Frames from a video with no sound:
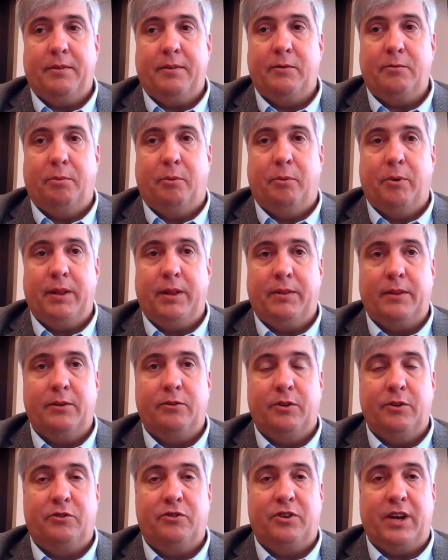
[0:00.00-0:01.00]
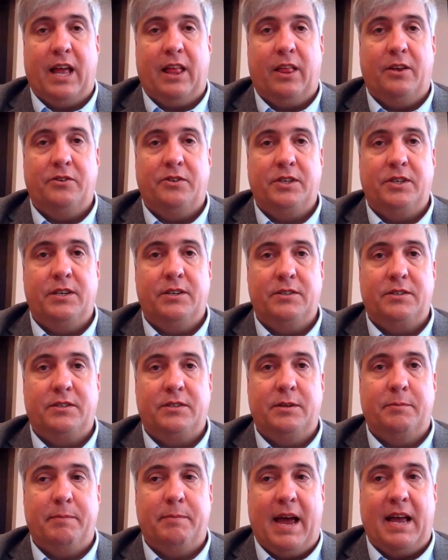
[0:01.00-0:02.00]
this point the challenge
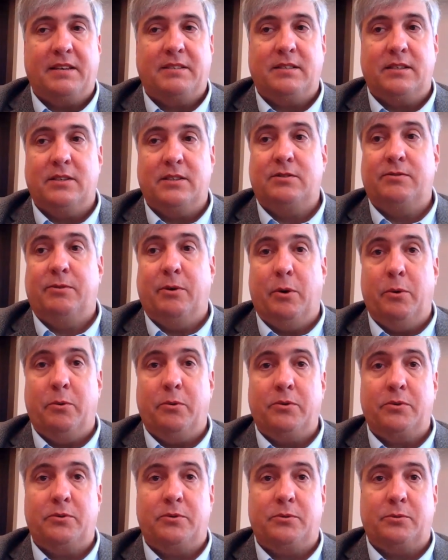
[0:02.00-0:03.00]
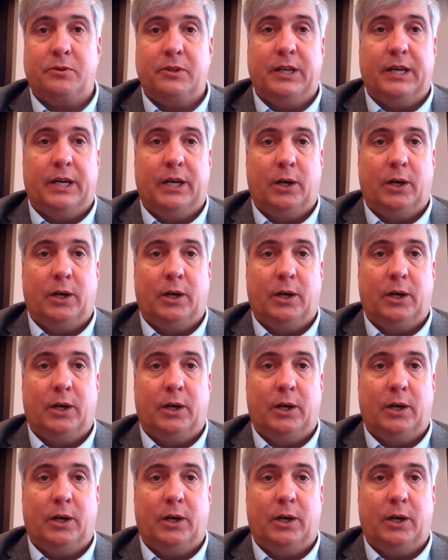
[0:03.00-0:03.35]
is the maskless folks.